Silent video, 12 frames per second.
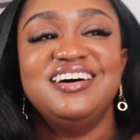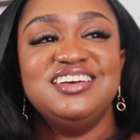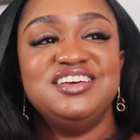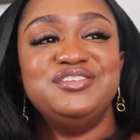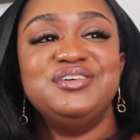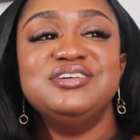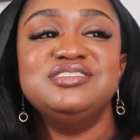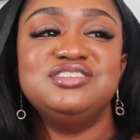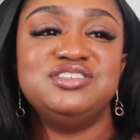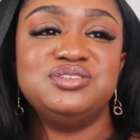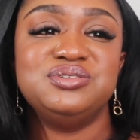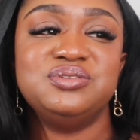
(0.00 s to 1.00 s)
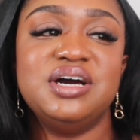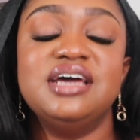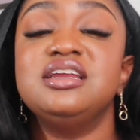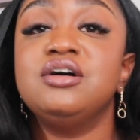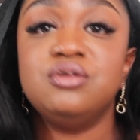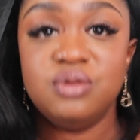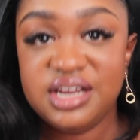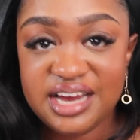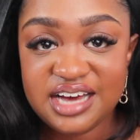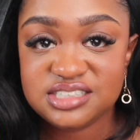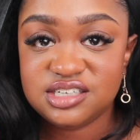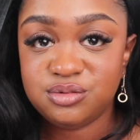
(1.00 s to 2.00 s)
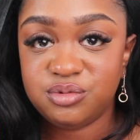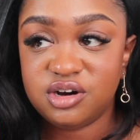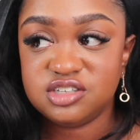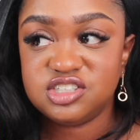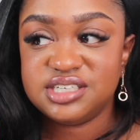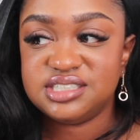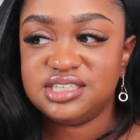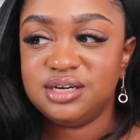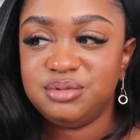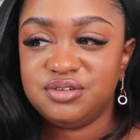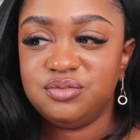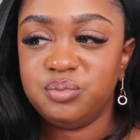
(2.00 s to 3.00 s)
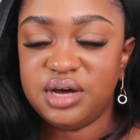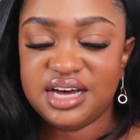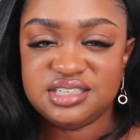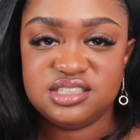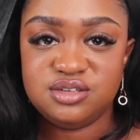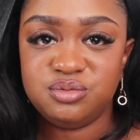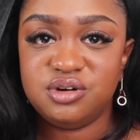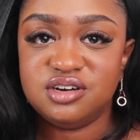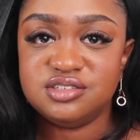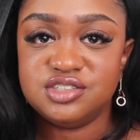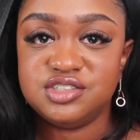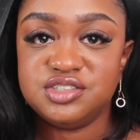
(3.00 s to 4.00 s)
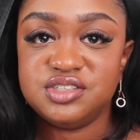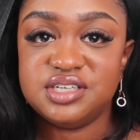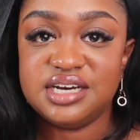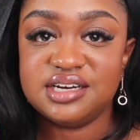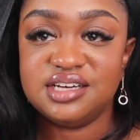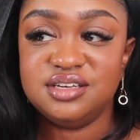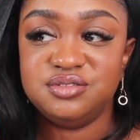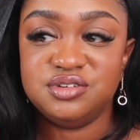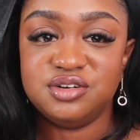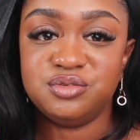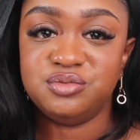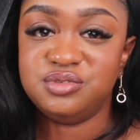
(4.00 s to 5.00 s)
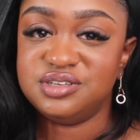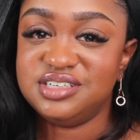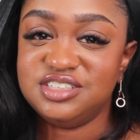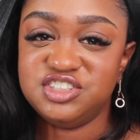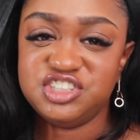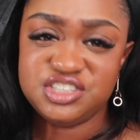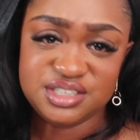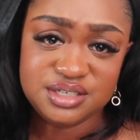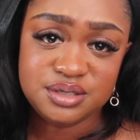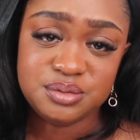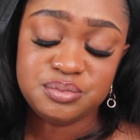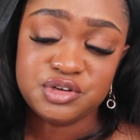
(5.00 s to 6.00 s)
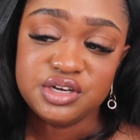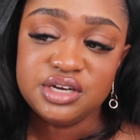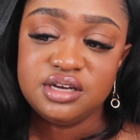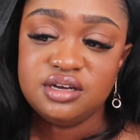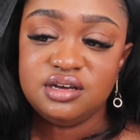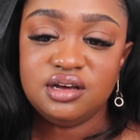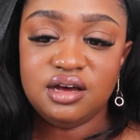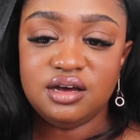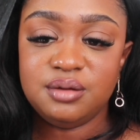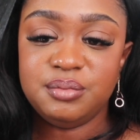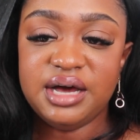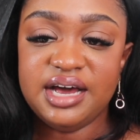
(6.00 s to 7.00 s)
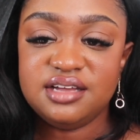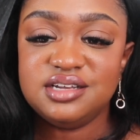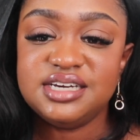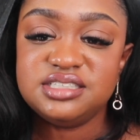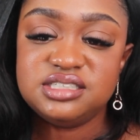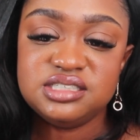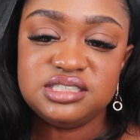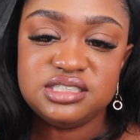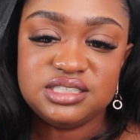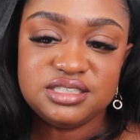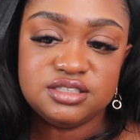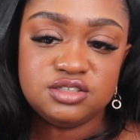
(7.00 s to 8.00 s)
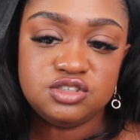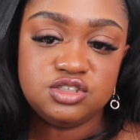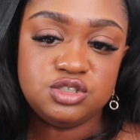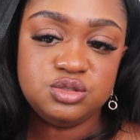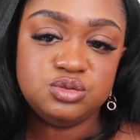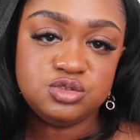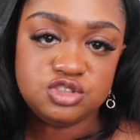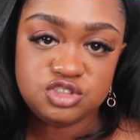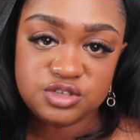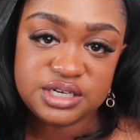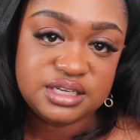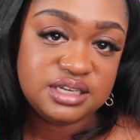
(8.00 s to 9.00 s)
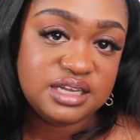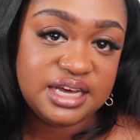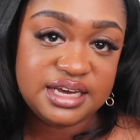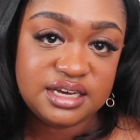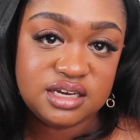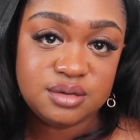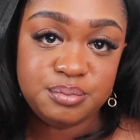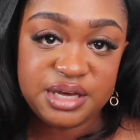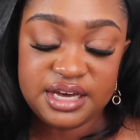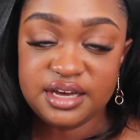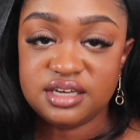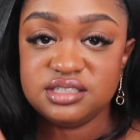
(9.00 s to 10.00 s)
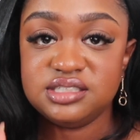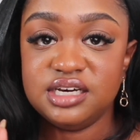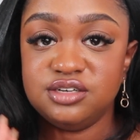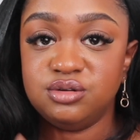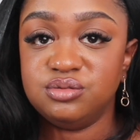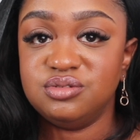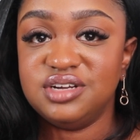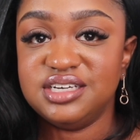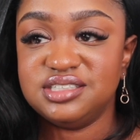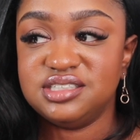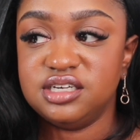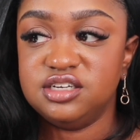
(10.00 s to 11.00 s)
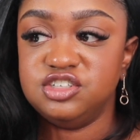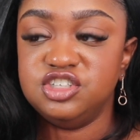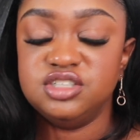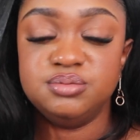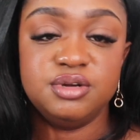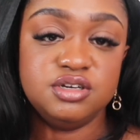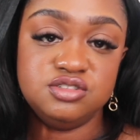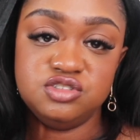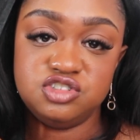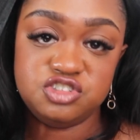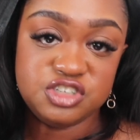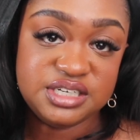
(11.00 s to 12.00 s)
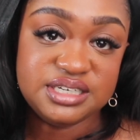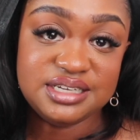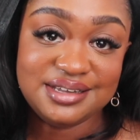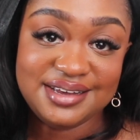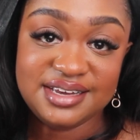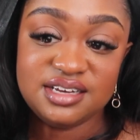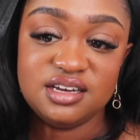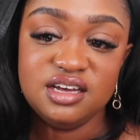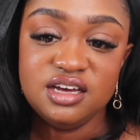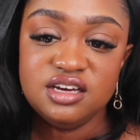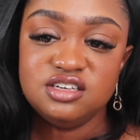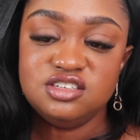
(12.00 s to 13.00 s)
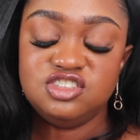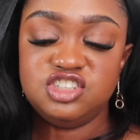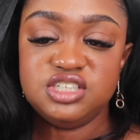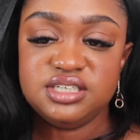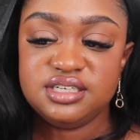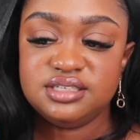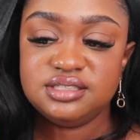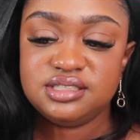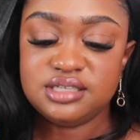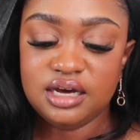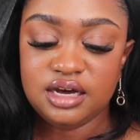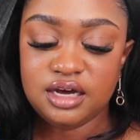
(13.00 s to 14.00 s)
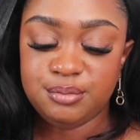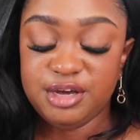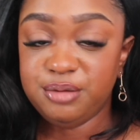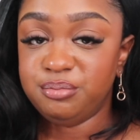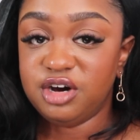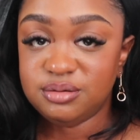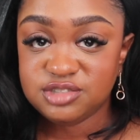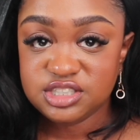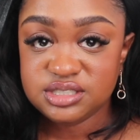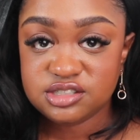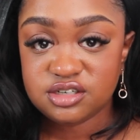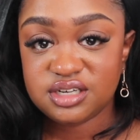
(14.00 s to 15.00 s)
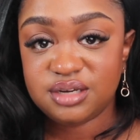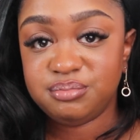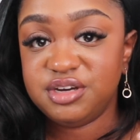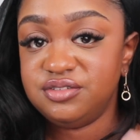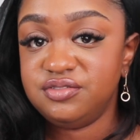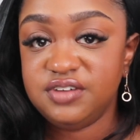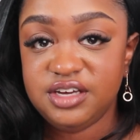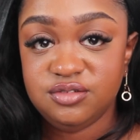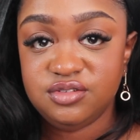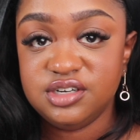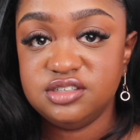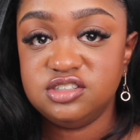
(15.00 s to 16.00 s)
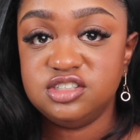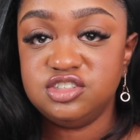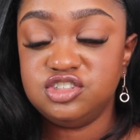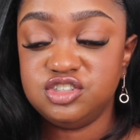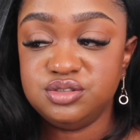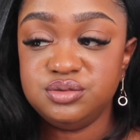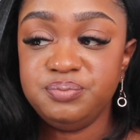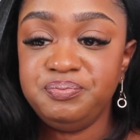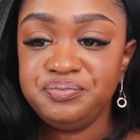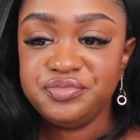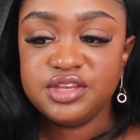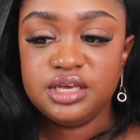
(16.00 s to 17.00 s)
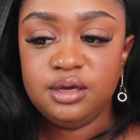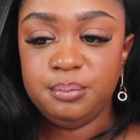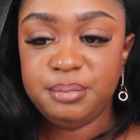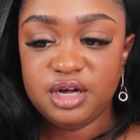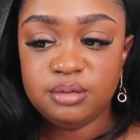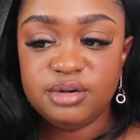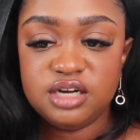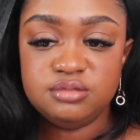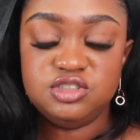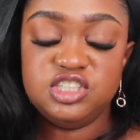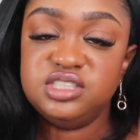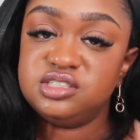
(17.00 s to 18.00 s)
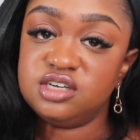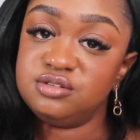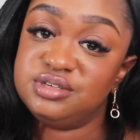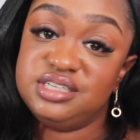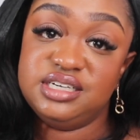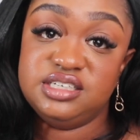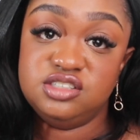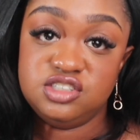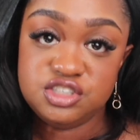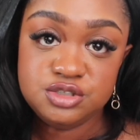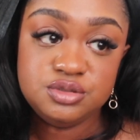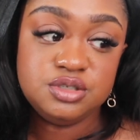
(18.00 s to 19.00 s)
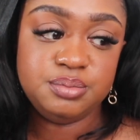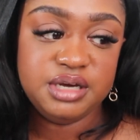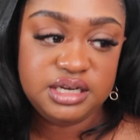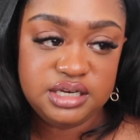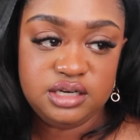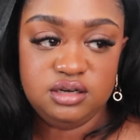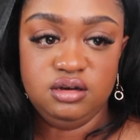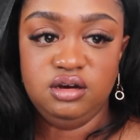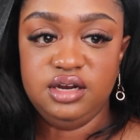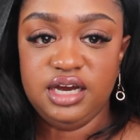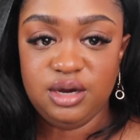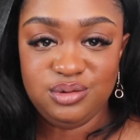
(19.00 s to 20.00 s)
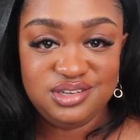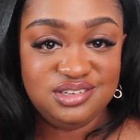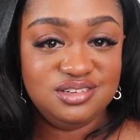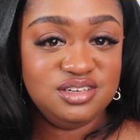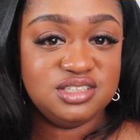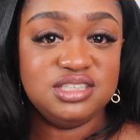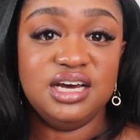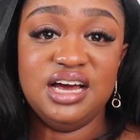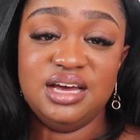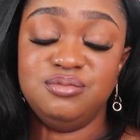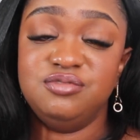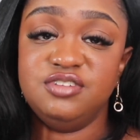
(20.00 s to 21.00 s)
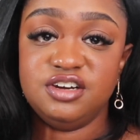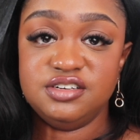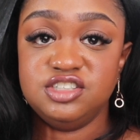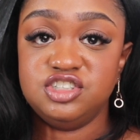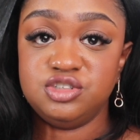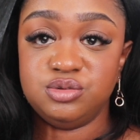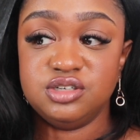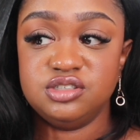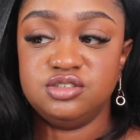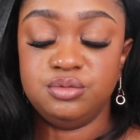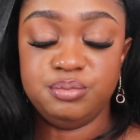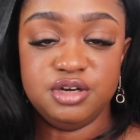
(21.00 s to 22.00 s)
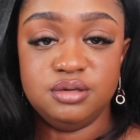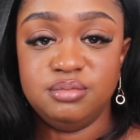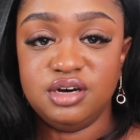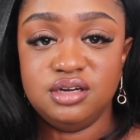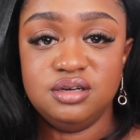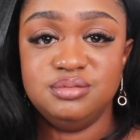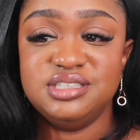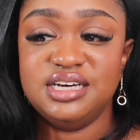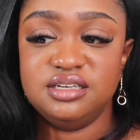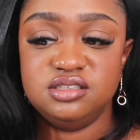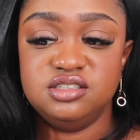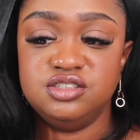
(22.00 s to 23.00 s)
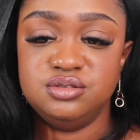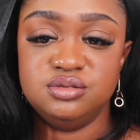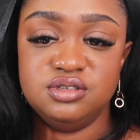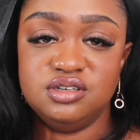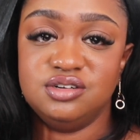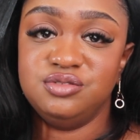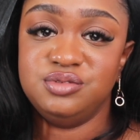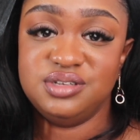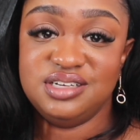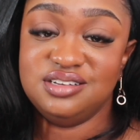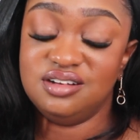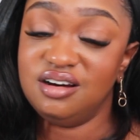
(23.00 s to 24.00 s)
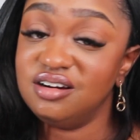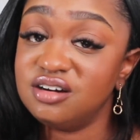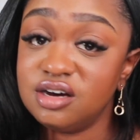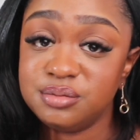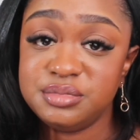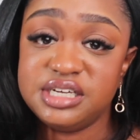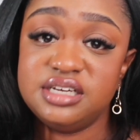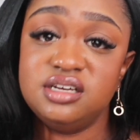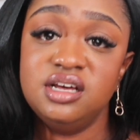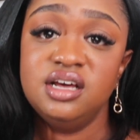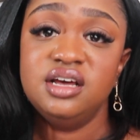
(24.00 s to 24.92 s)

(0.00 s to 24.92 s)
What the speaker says: You can do an acid wash. Like stay away from acid wash. That can look really cheap. I like to stick to straight leg pants. I don't like skinny jeans, but I'll do straight leg jeans, and mom jeans are like my favorite to do. Bell bottom jeans are really nice too, depending on how it looks. I'm very short, so bell bottom tend to look really long on me,